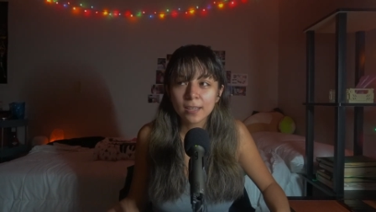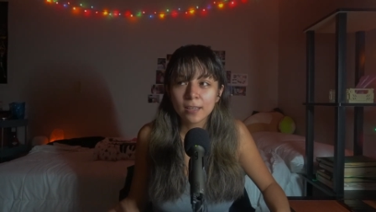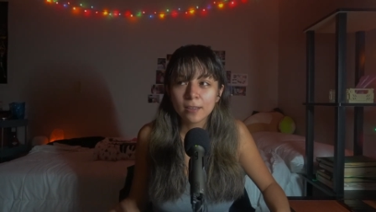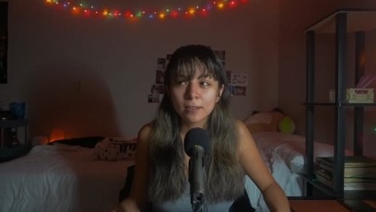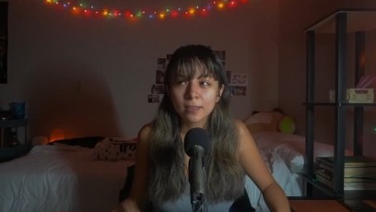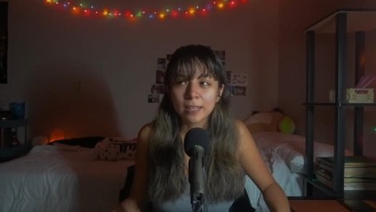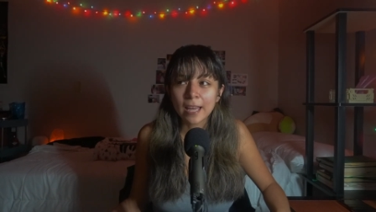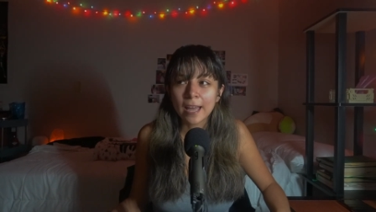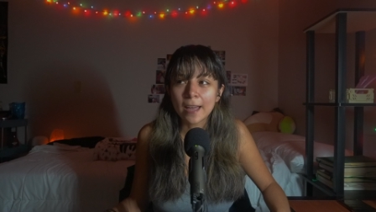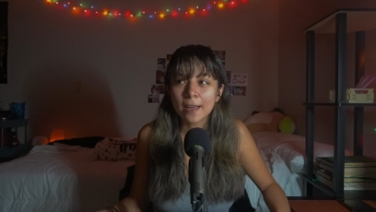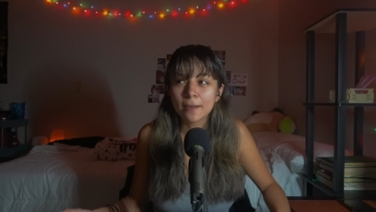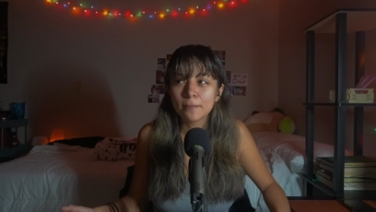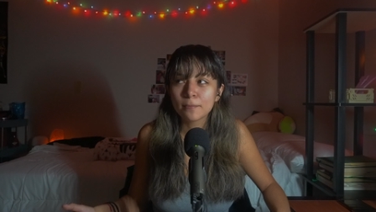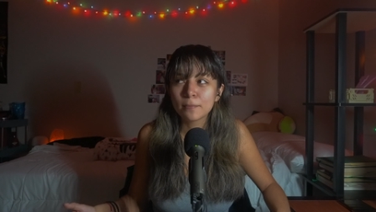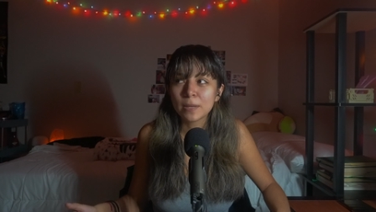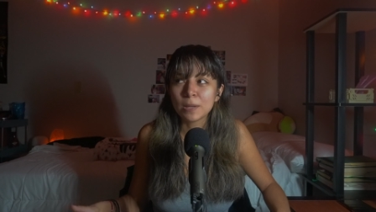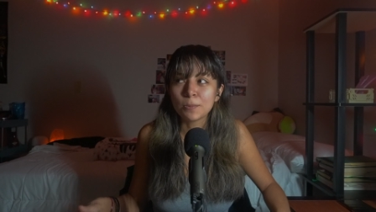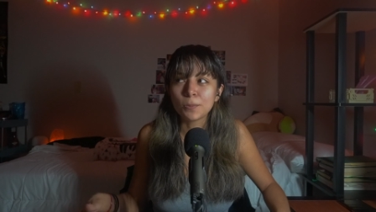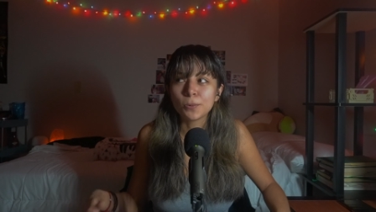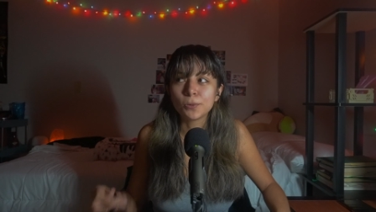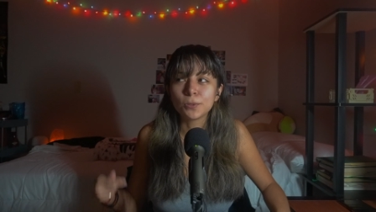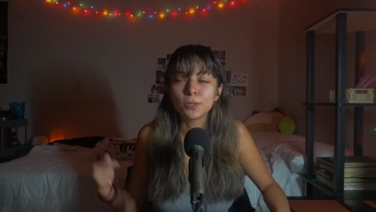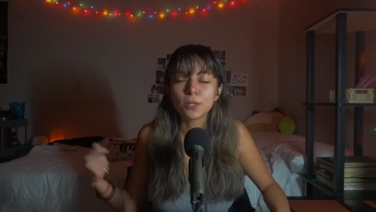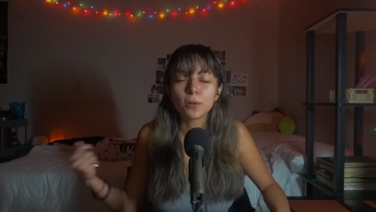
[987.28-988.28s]
that
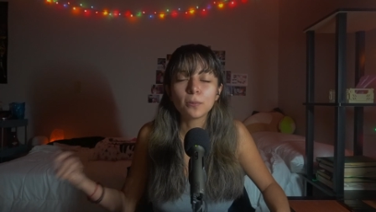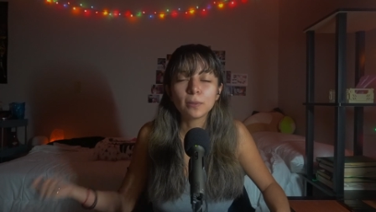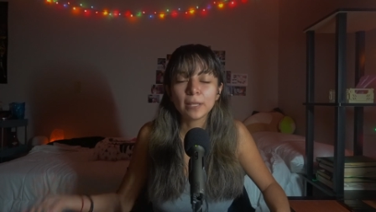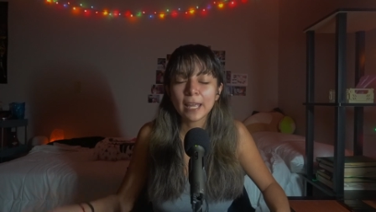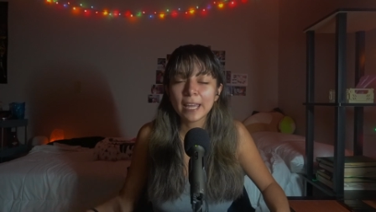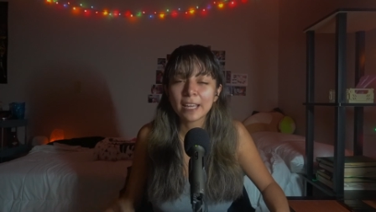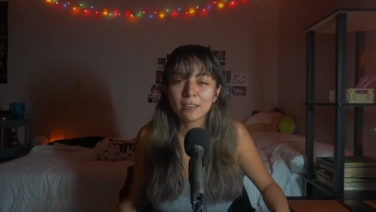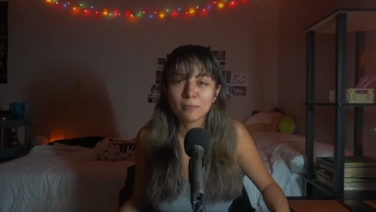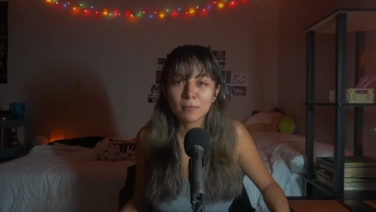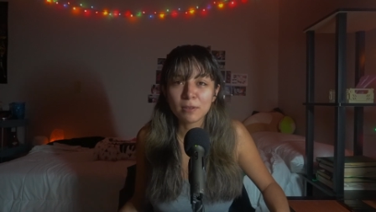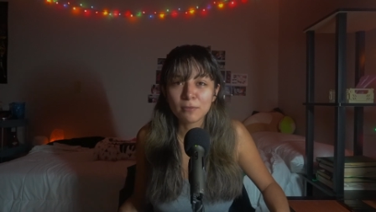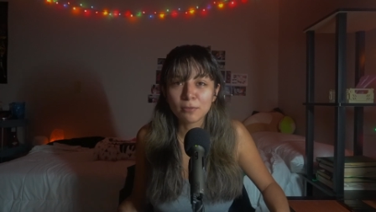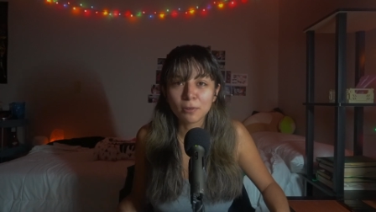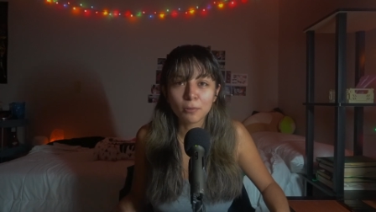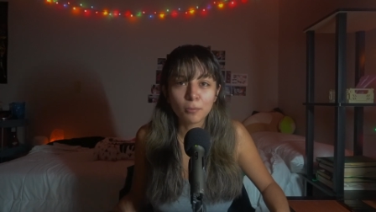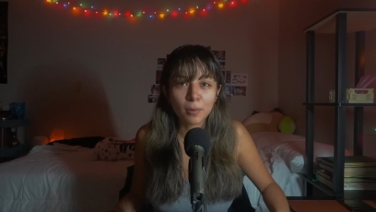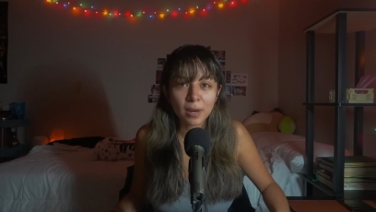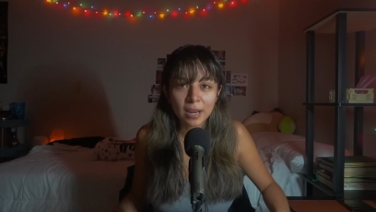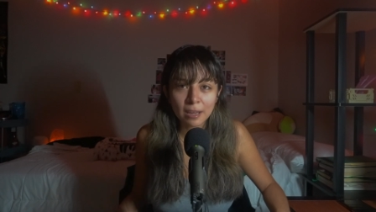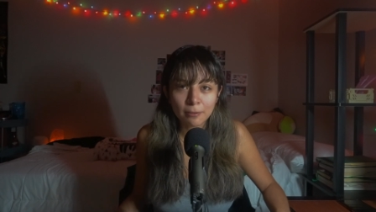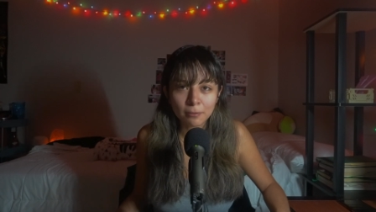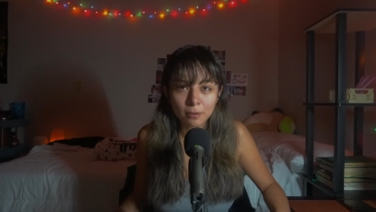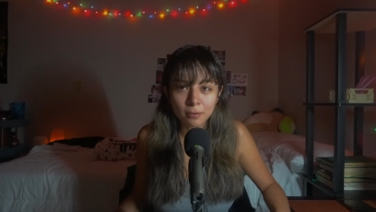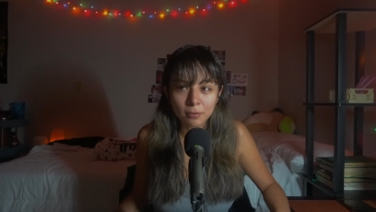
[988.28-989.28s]
people don't like me for
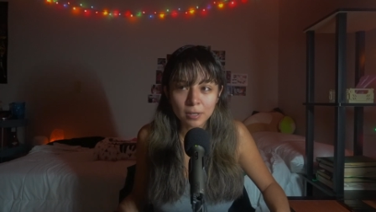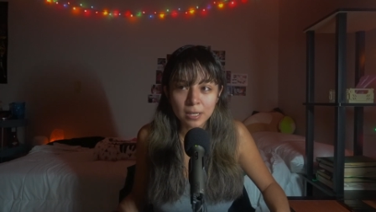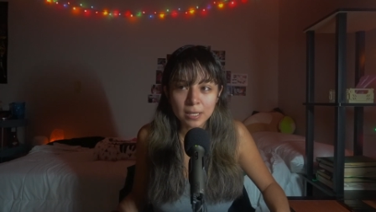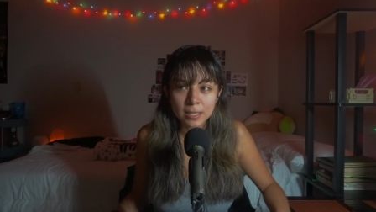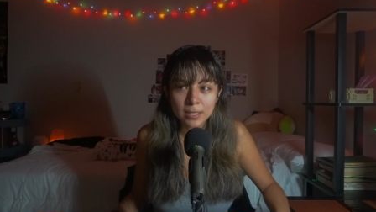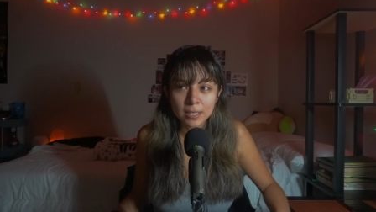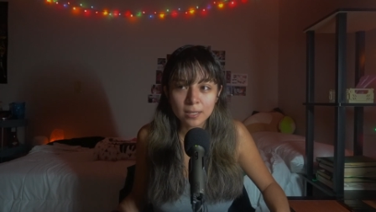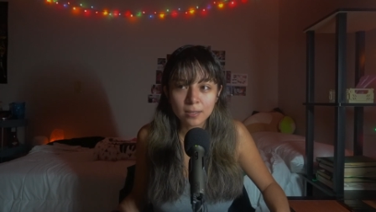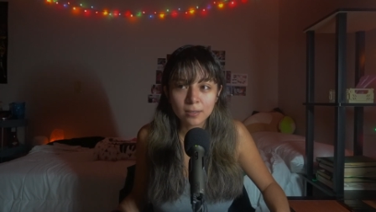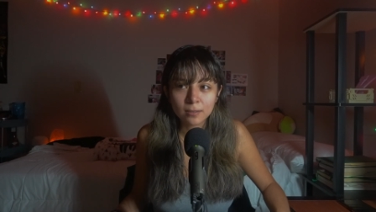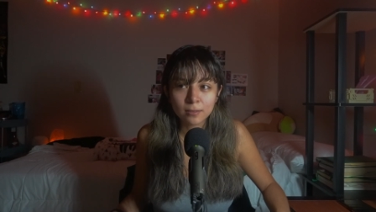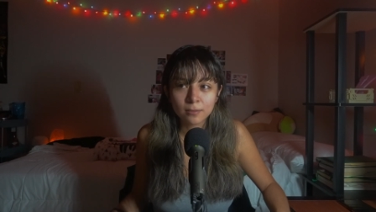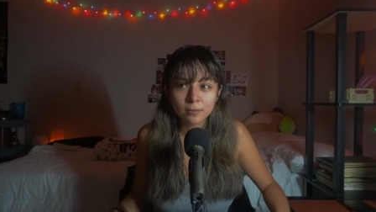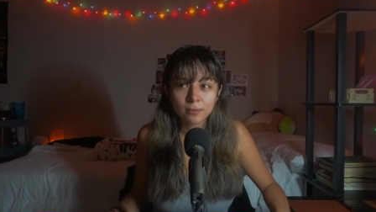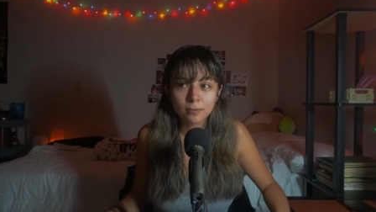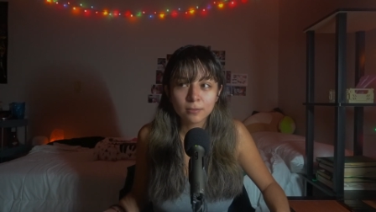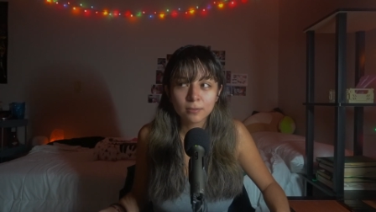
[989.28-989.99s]
whatever reason.